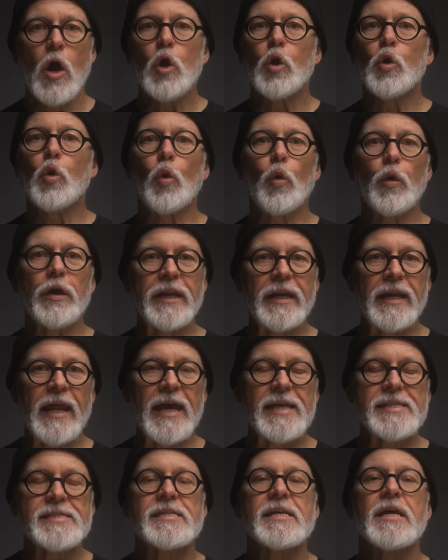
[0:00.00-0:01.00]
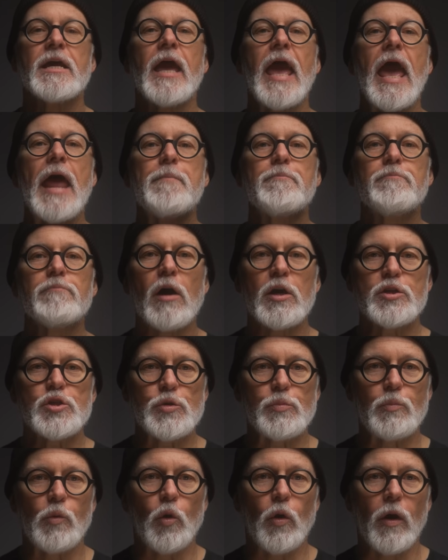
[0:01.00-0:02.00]
coordinates, and
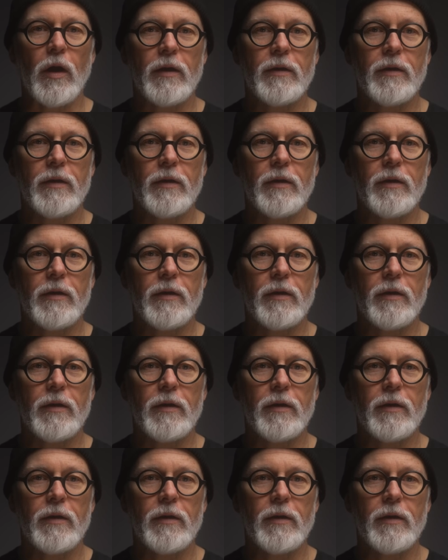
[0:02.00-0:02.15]
much more.